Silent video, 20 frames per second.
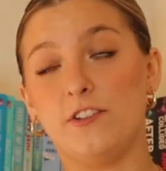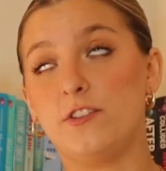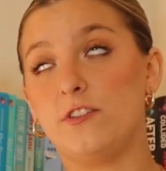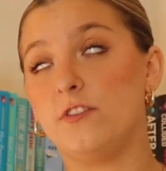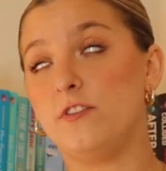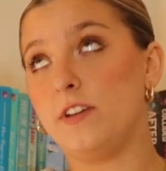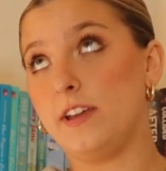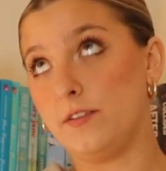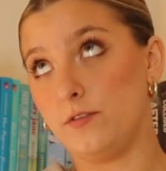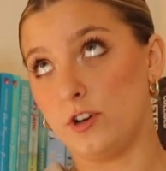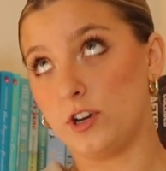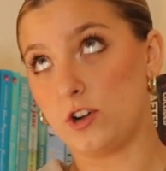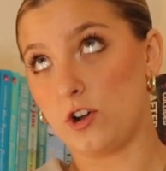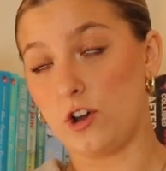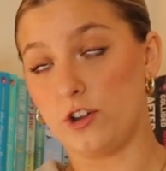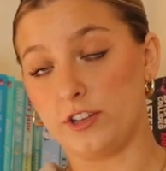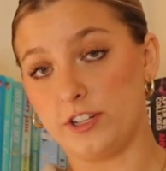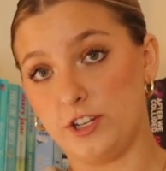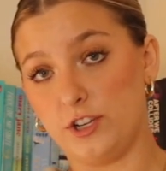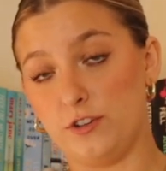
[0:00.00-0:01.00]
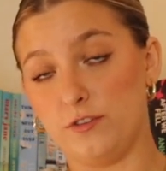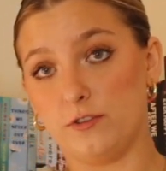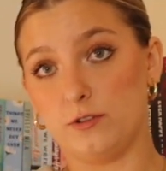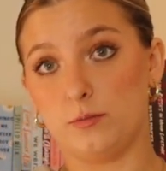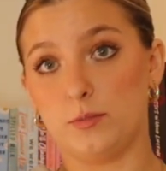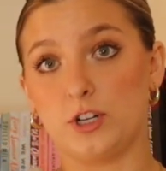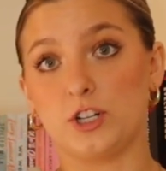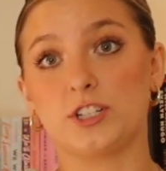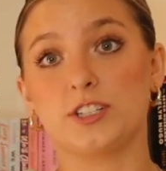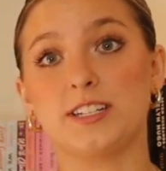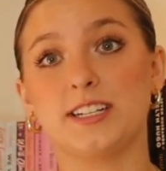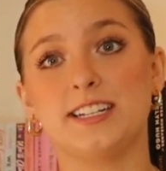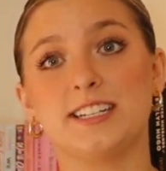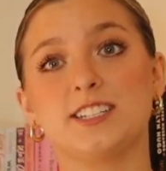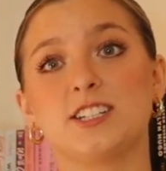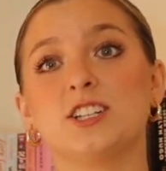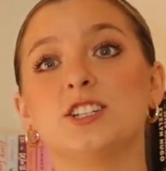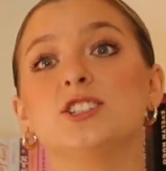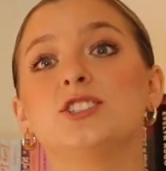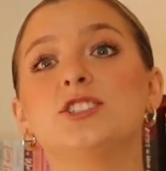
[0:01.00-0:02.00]
favorite Colleen Hoover books. It
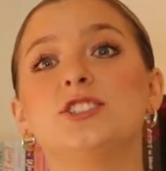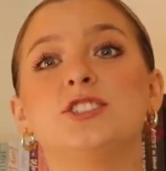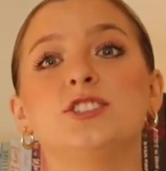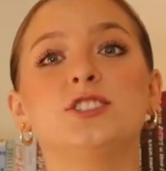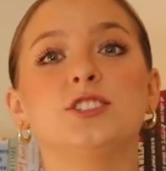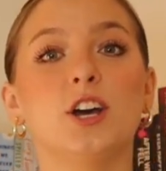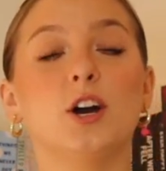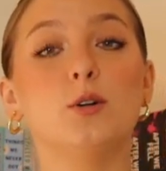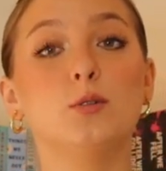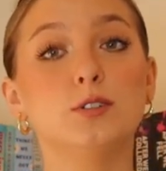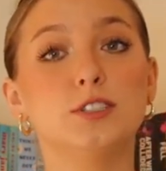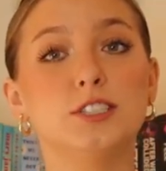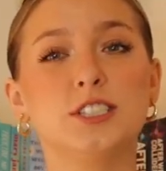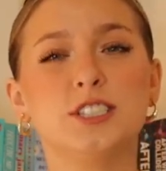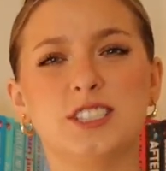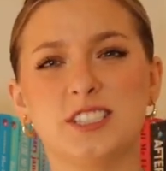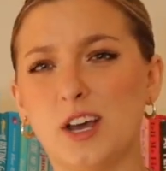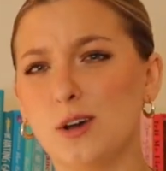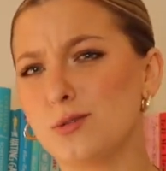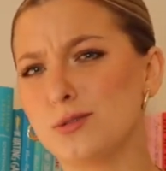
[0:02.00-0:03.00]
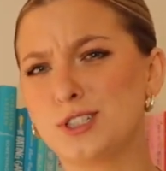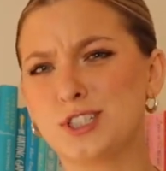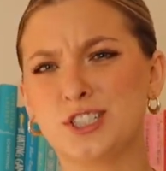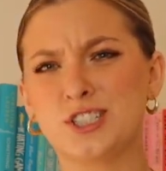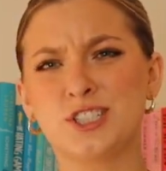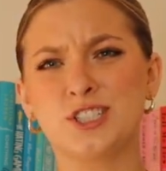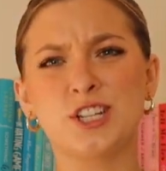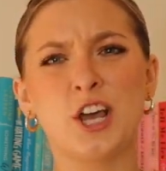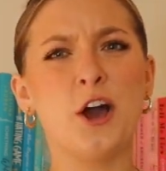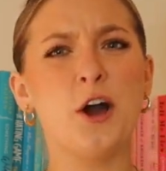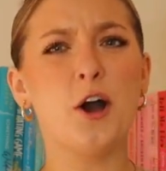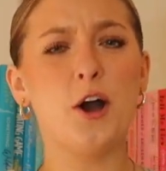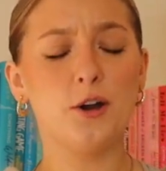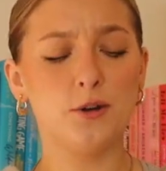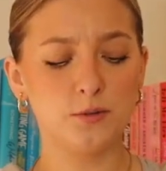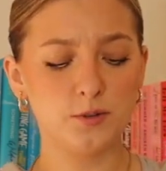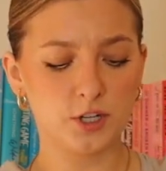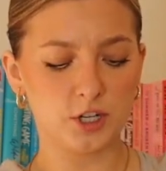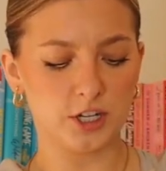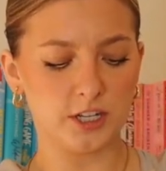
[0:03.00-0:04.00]
is so
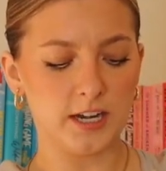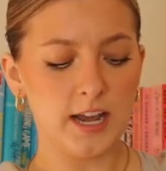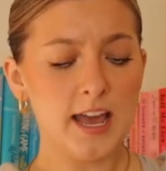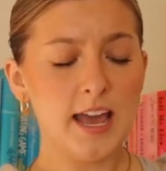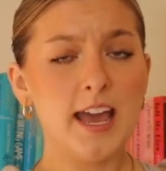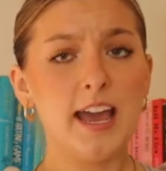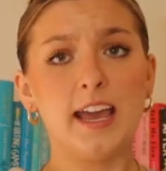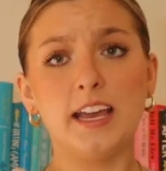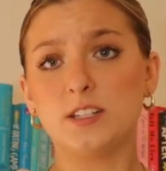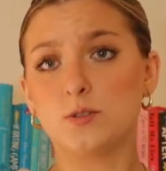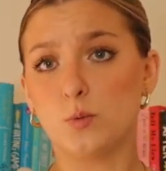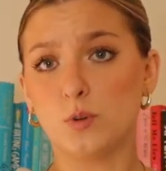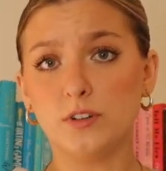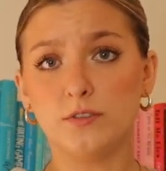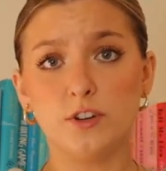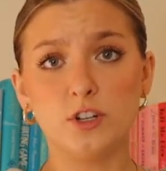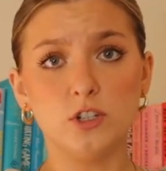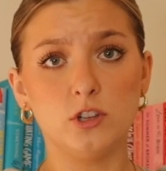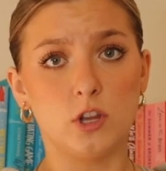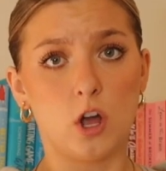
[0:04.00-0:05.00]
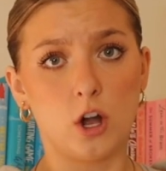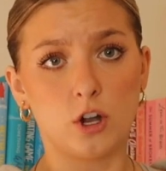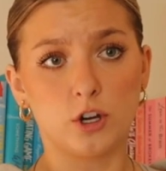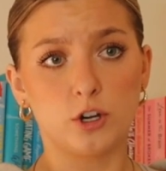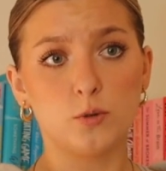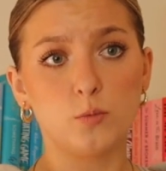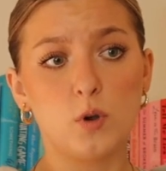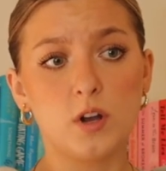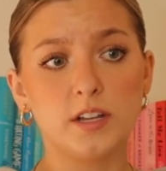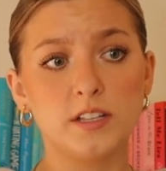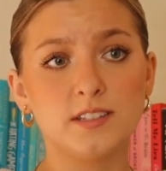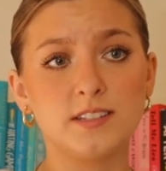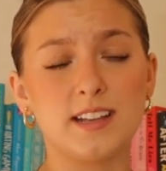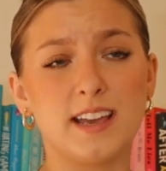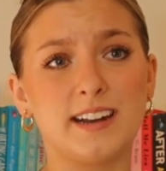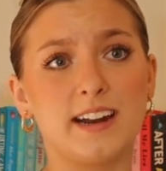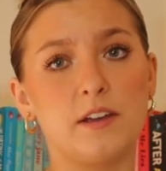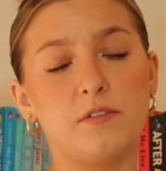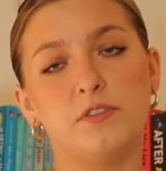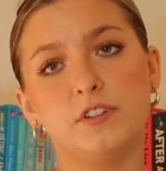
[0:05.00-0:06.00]
good. It's one of her longer ones,
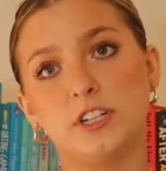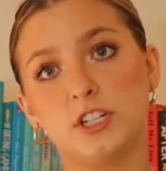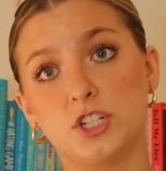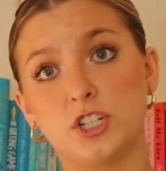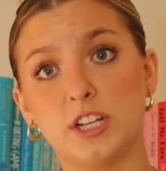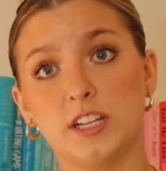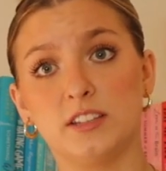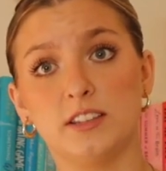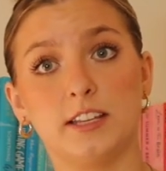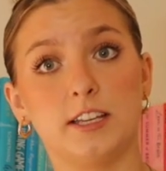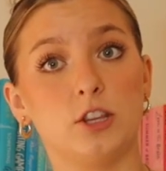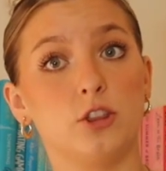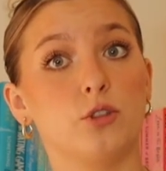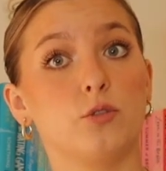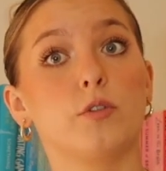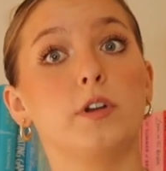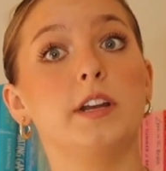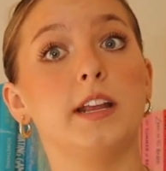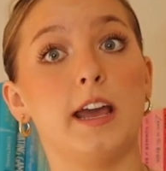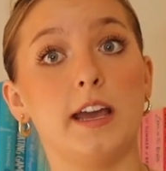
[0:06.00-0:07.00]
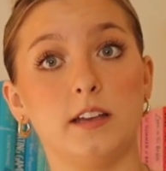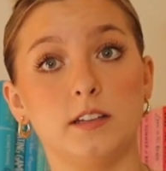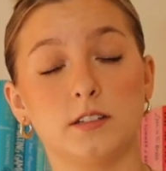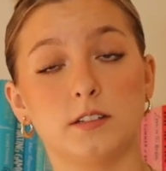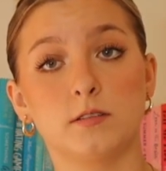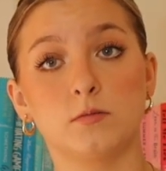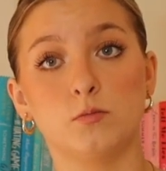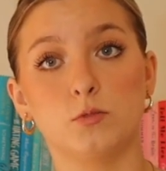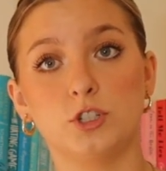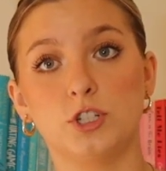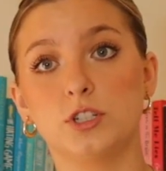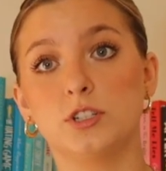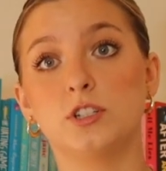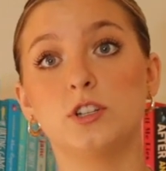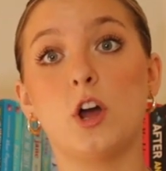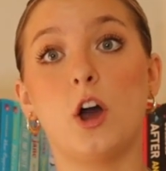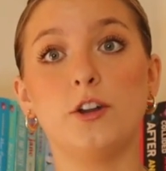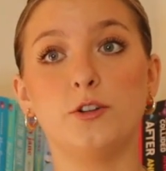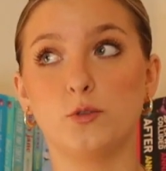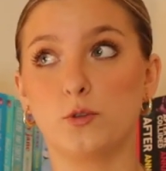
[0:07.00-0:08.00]
and I finished it in like 3 days, which is
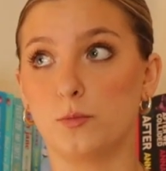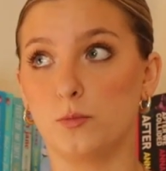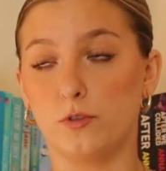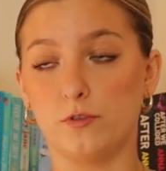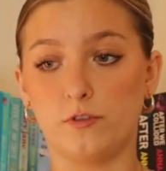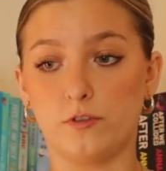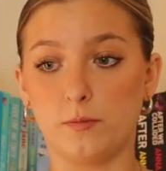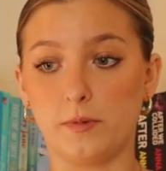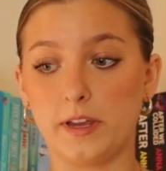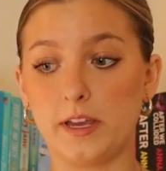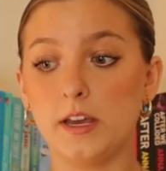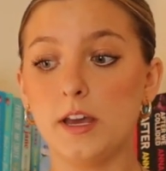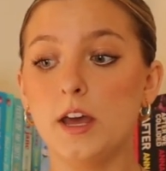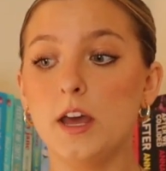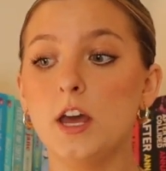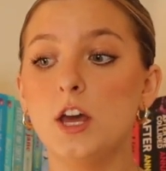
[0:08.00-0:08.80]
not normal for me.